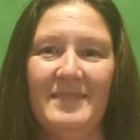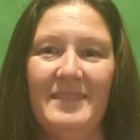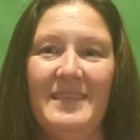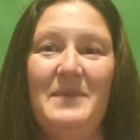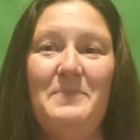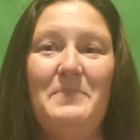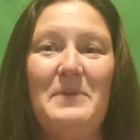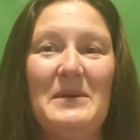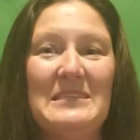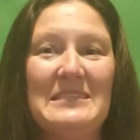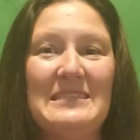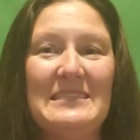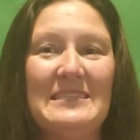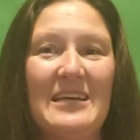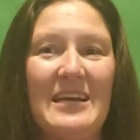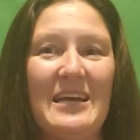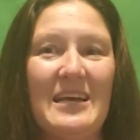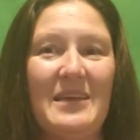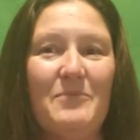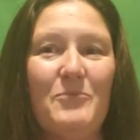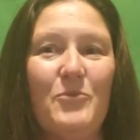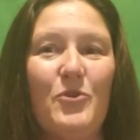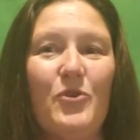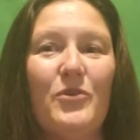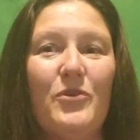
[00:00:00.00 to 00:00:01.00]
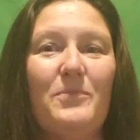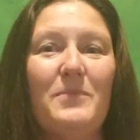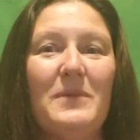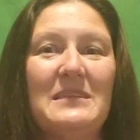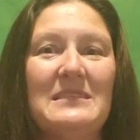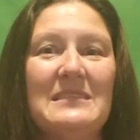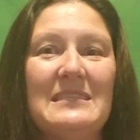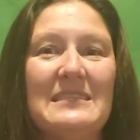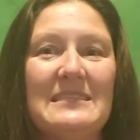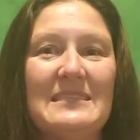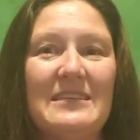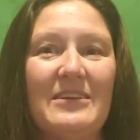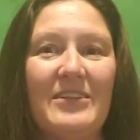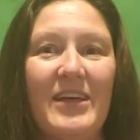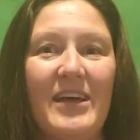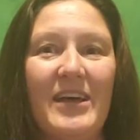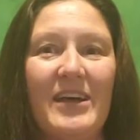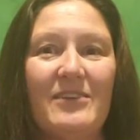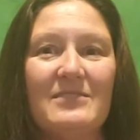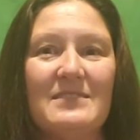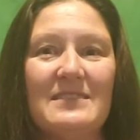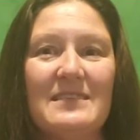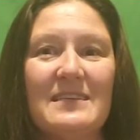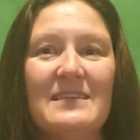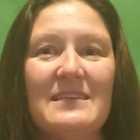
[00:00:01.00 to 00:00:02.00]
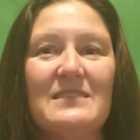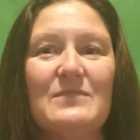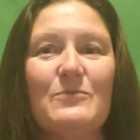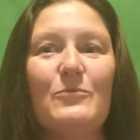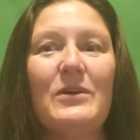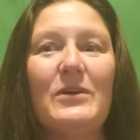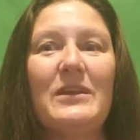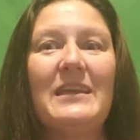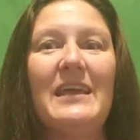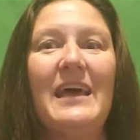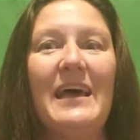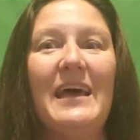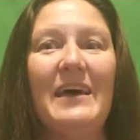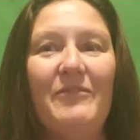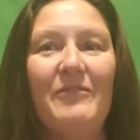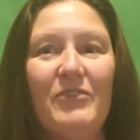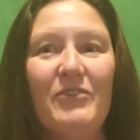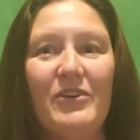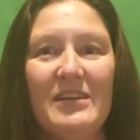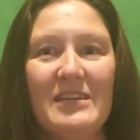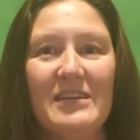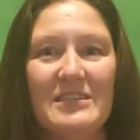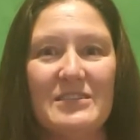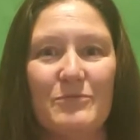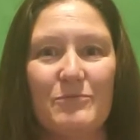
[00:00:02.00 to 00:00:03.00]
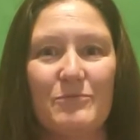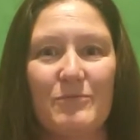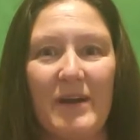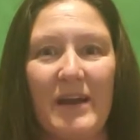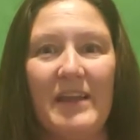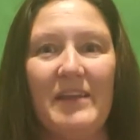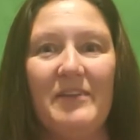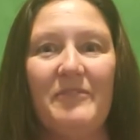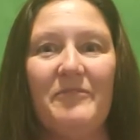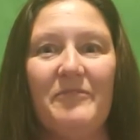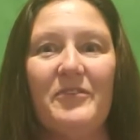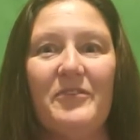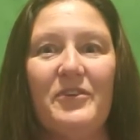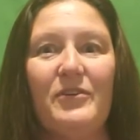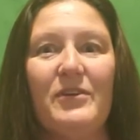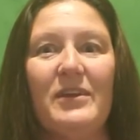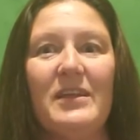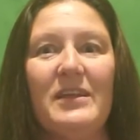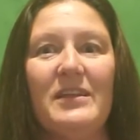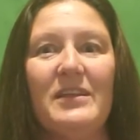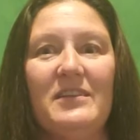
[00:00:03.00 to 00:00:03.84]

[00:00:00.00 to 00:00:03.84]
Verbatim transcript: The best time or month to sell a house is whenever it is right for your